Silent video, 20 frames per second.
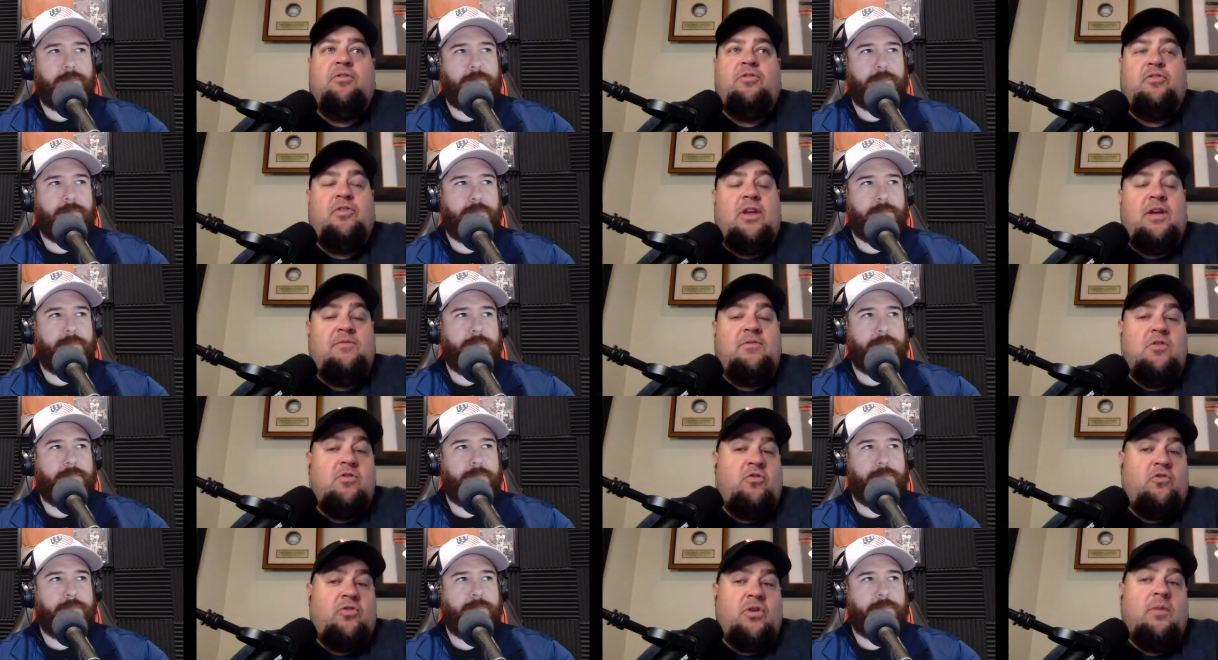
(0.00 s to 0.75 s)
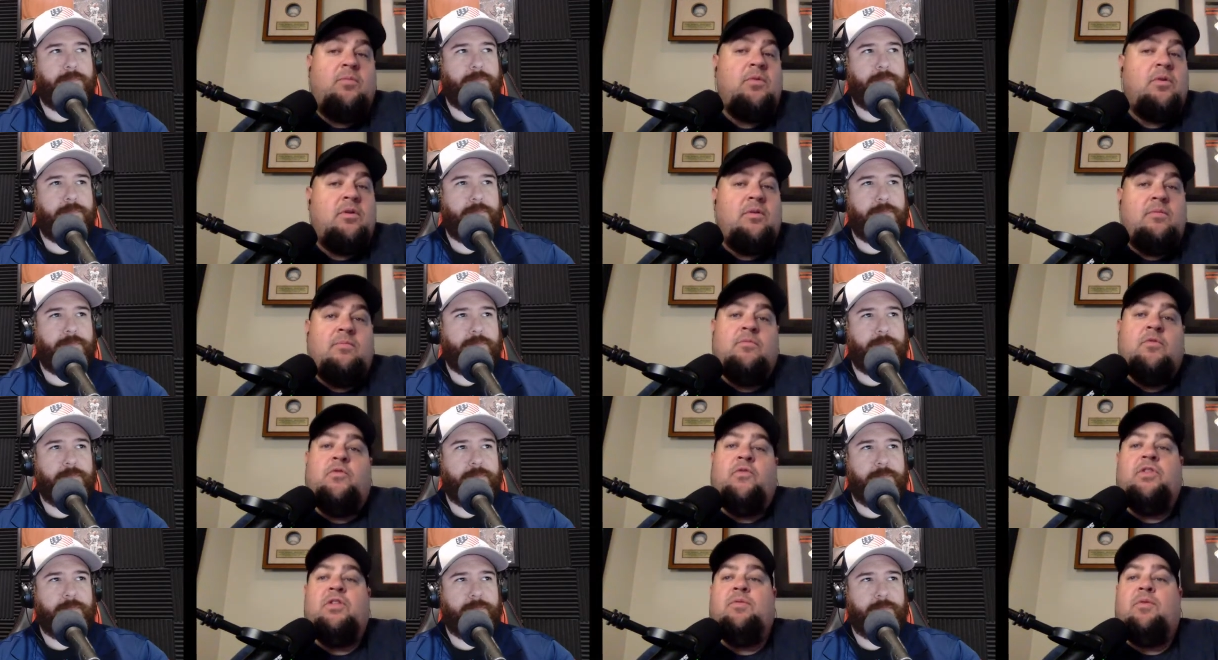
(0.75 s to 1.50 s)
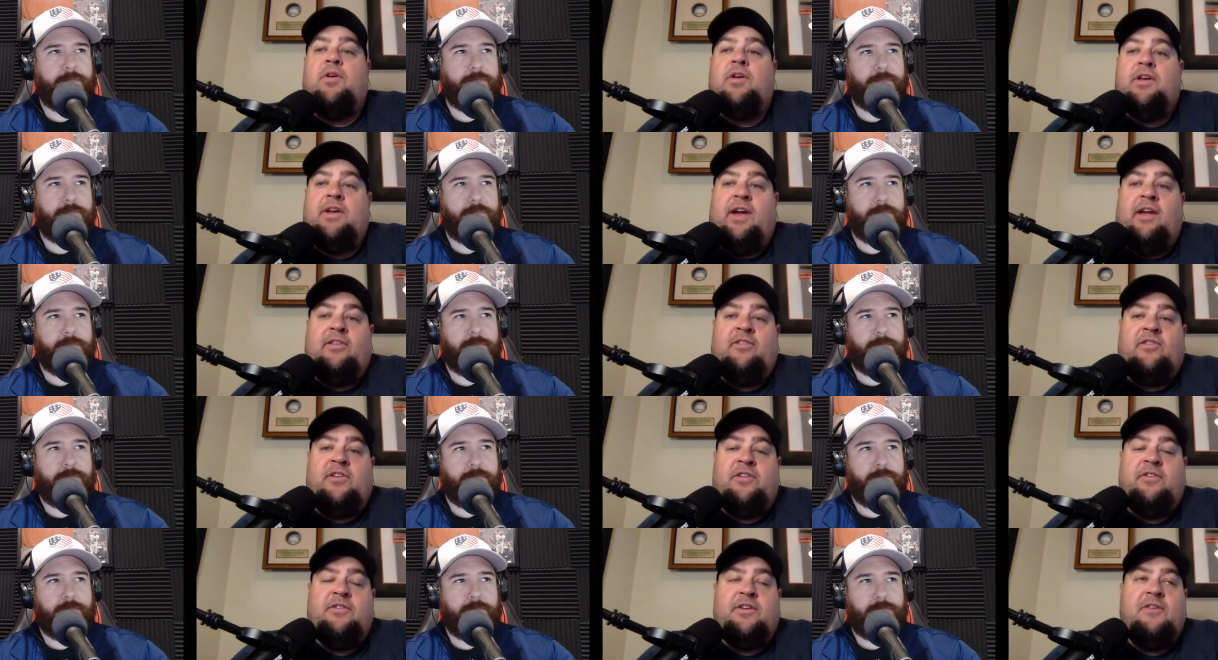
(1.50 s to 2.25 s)
Speaker 1: should have no trouble moving the ball in Kansas
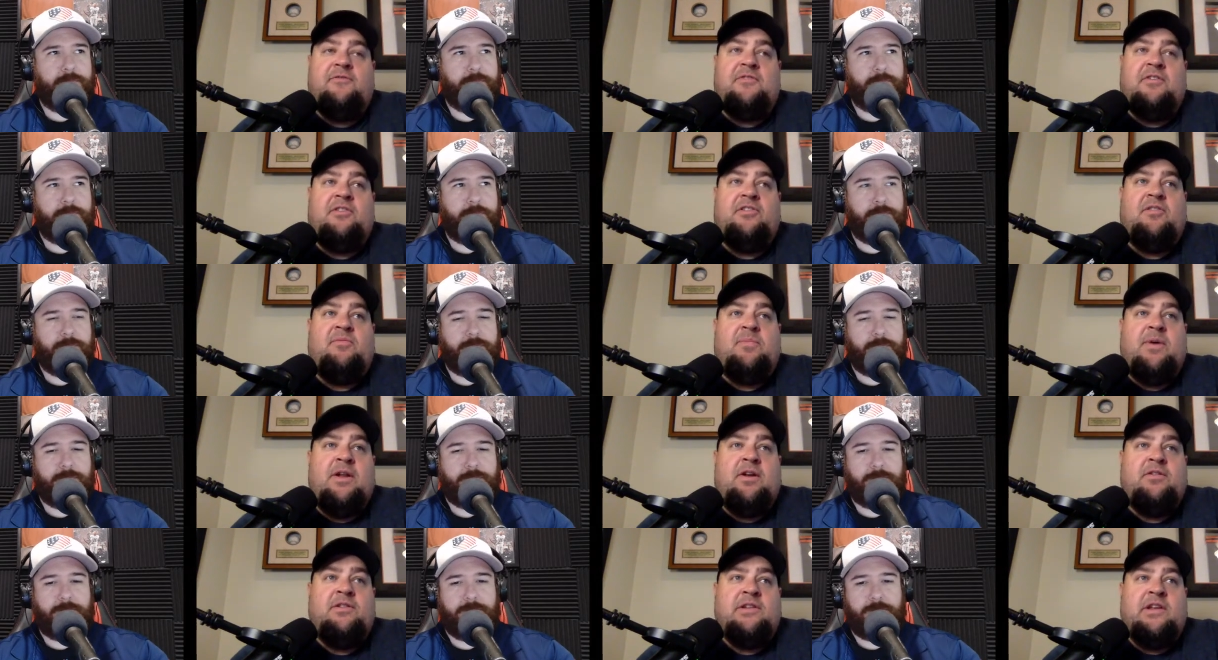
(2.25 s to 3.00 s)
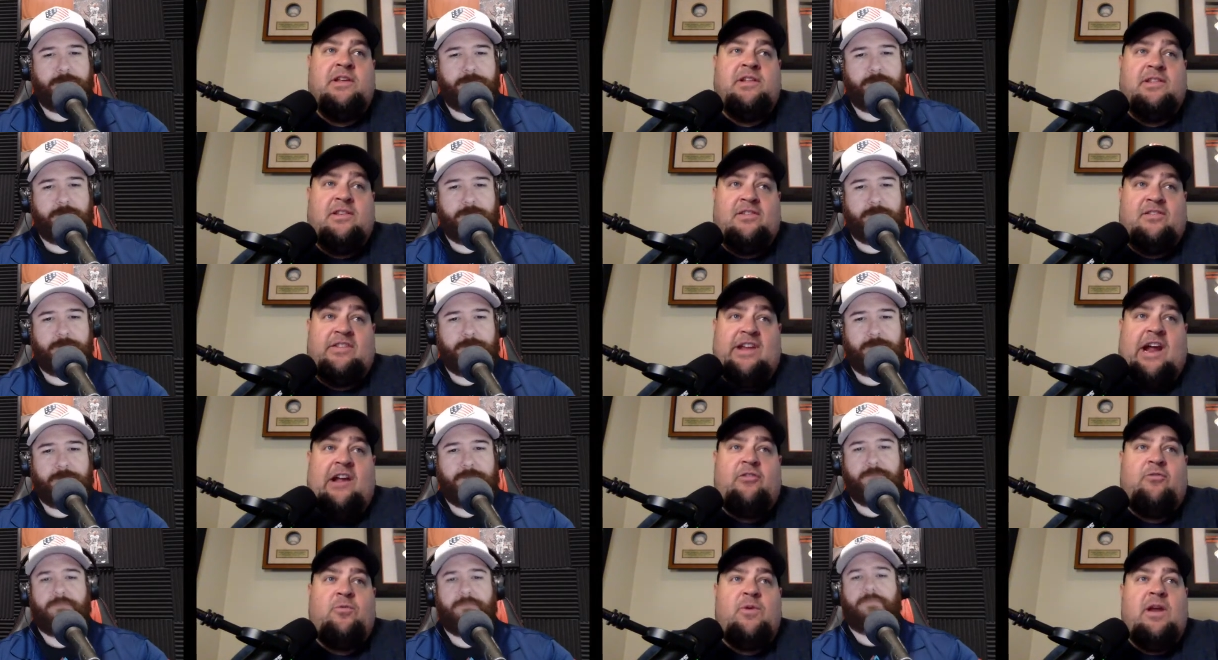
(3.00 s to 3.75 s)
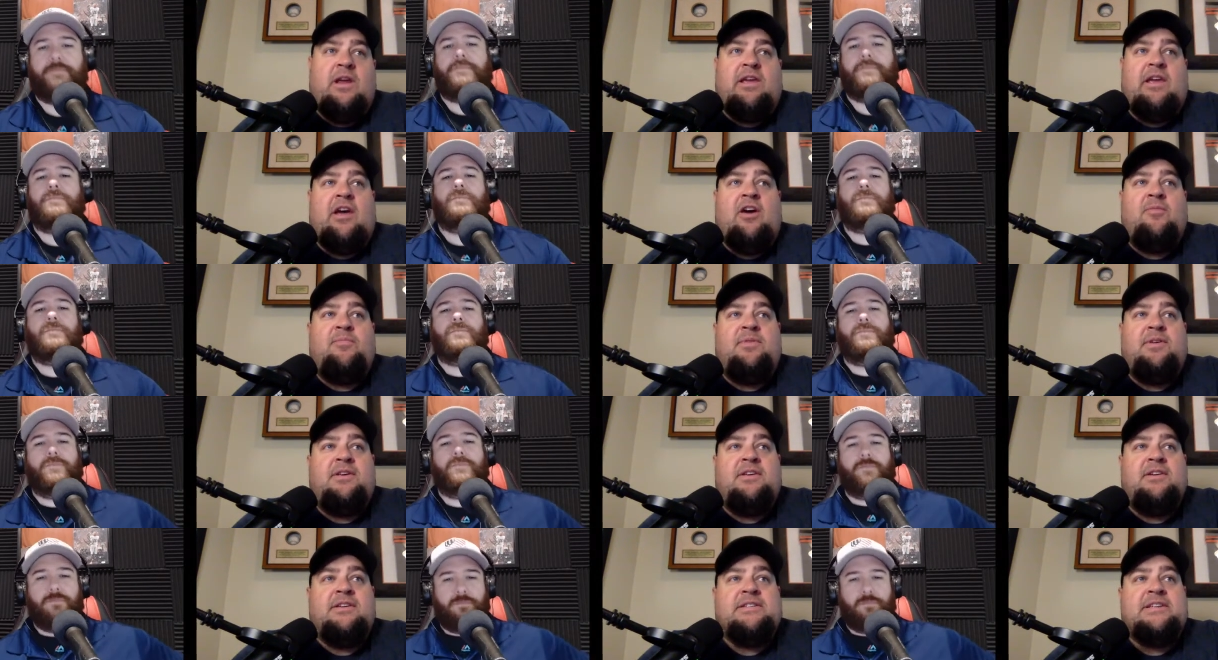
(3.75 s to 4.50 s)
City. Their defense is better than I think the stats rank out
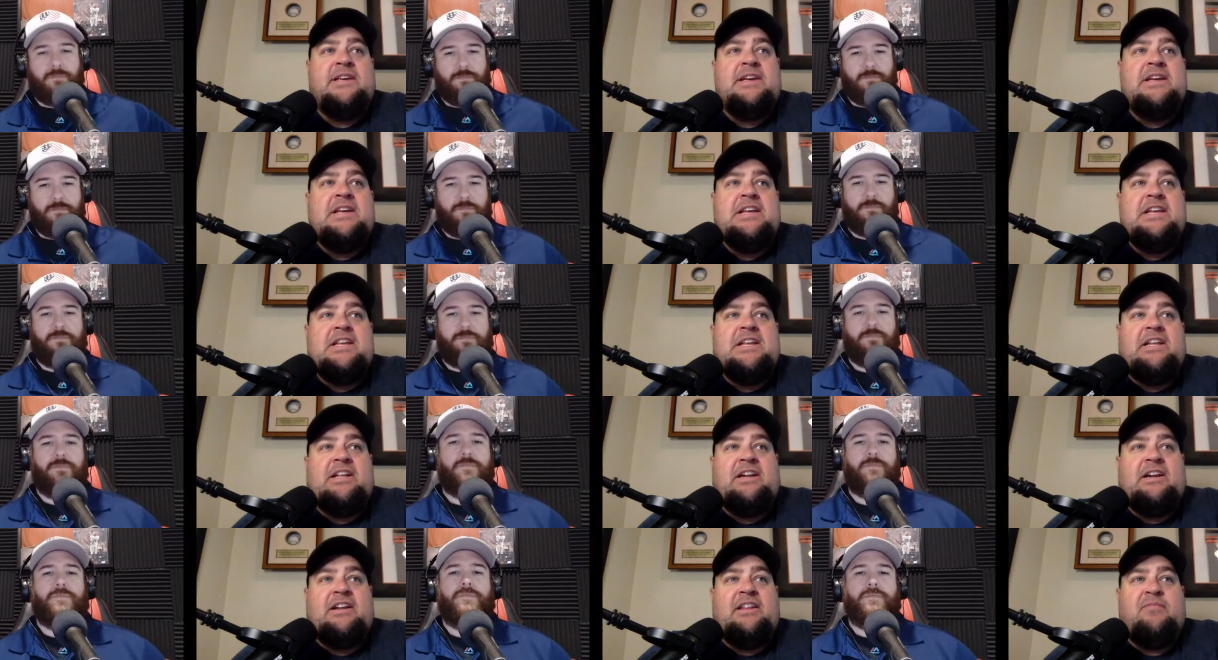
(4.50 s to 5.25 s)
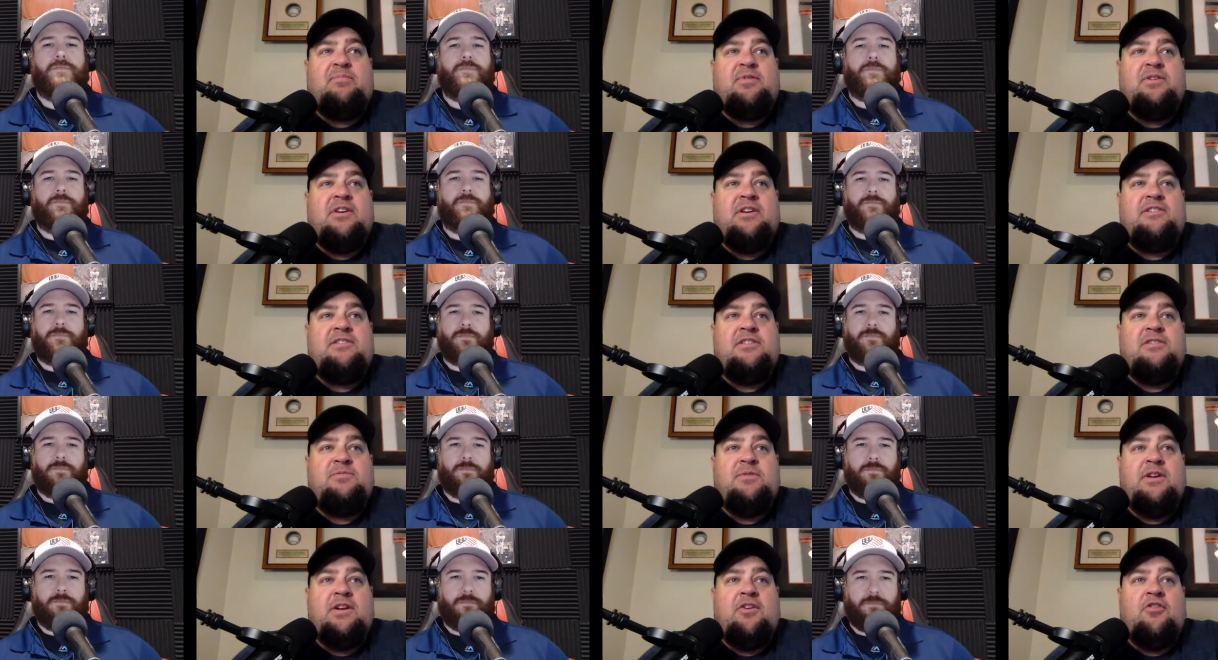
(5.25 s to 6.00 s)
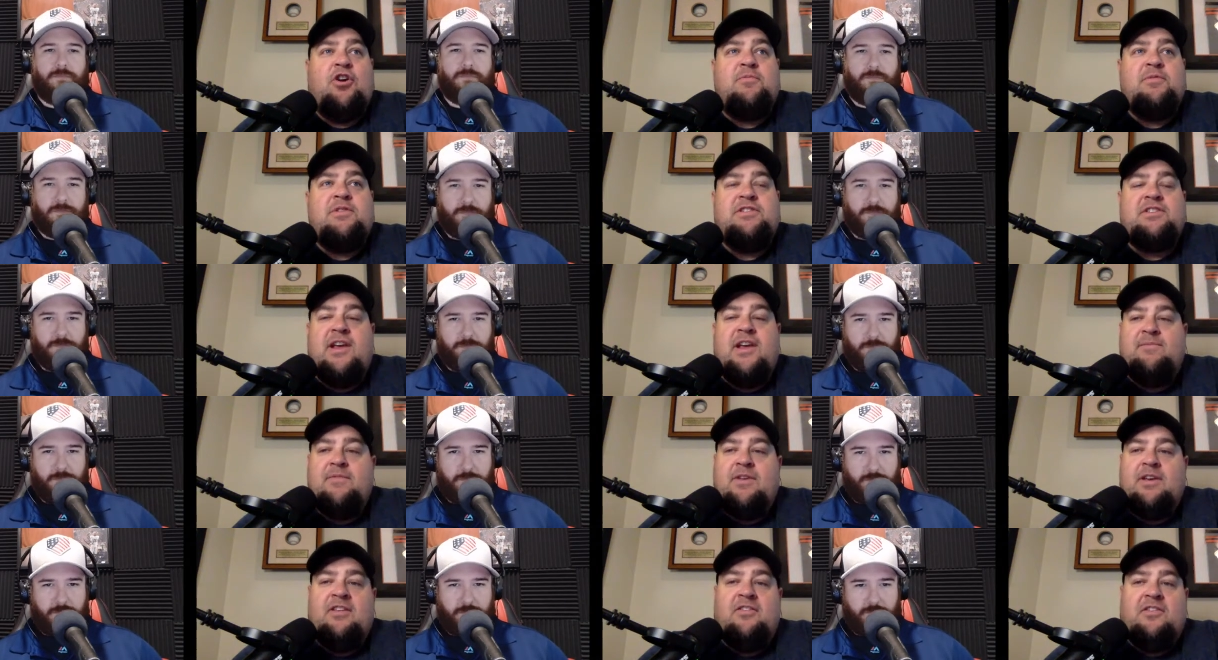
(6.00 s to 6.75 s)
because a lot of the production's been in garbage
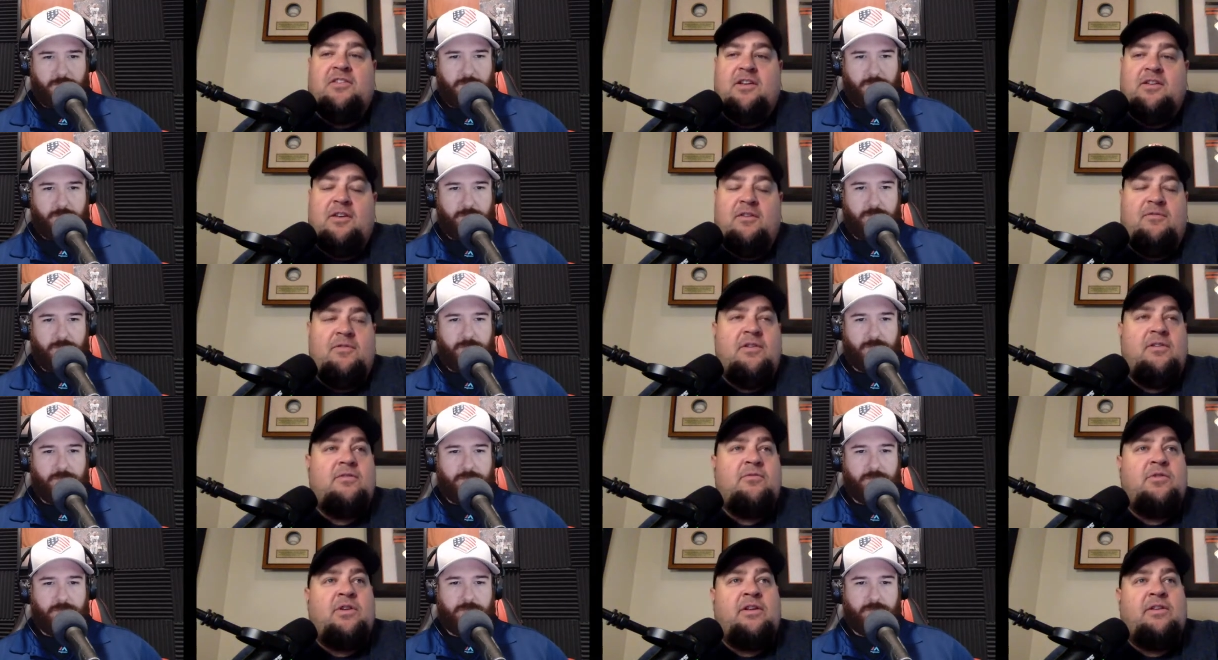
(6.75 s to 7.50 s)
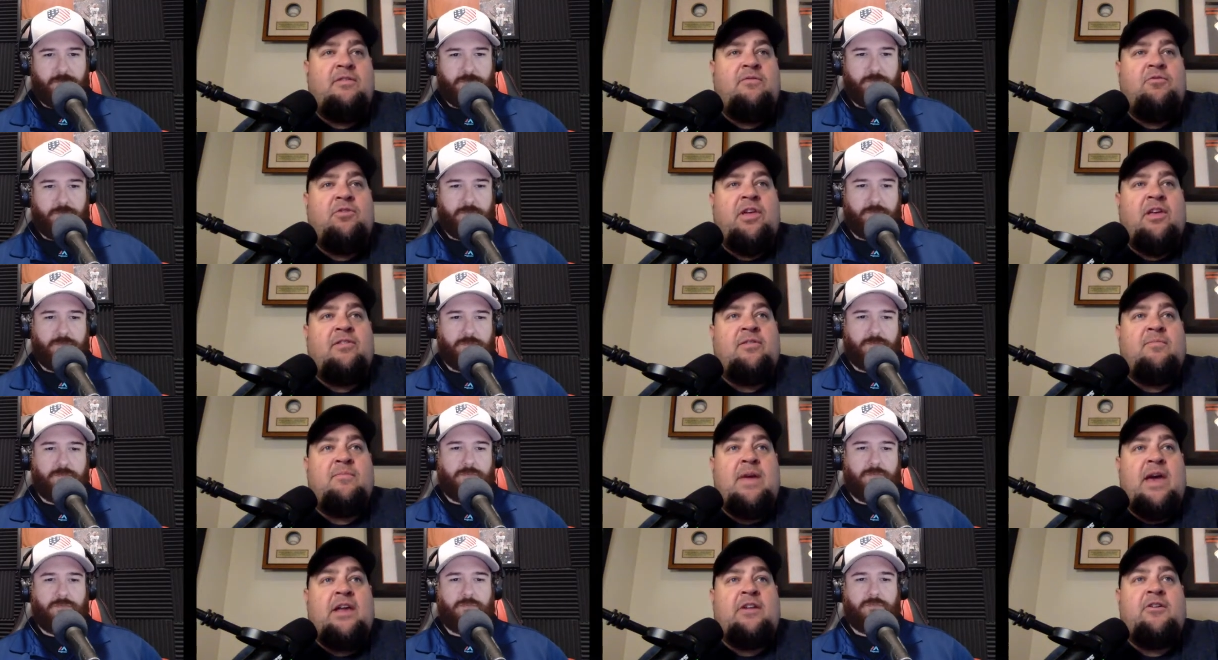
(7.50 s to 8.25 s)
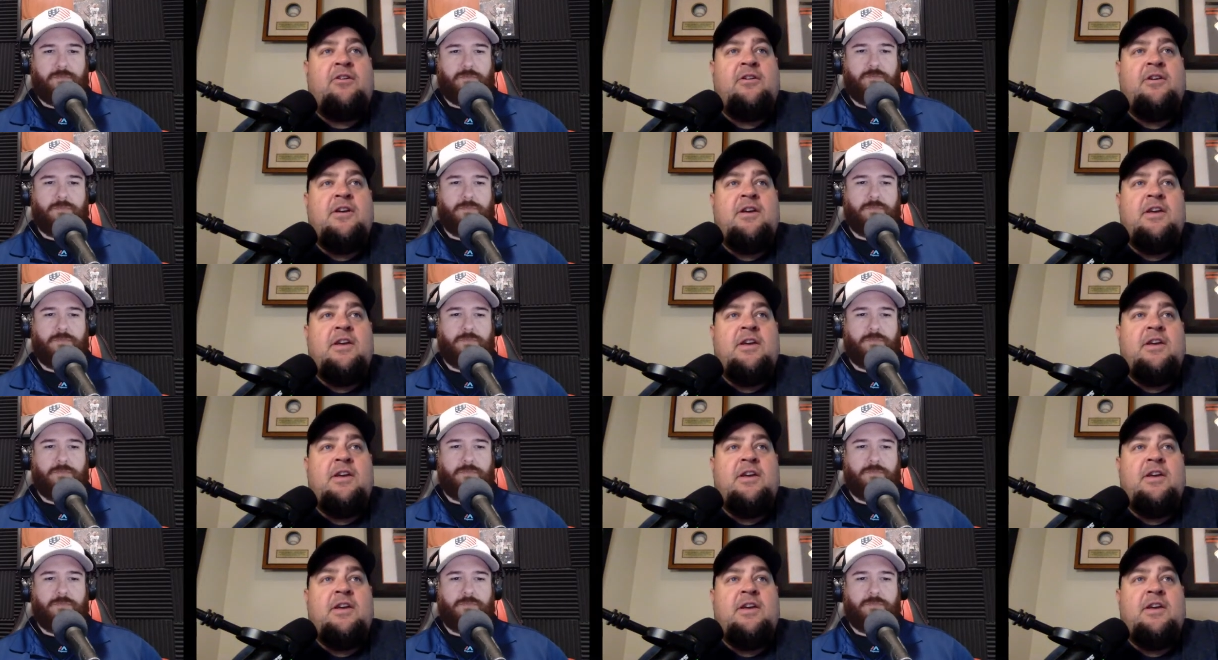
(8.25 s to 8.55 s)
time against that defense when it really hasn't mattered.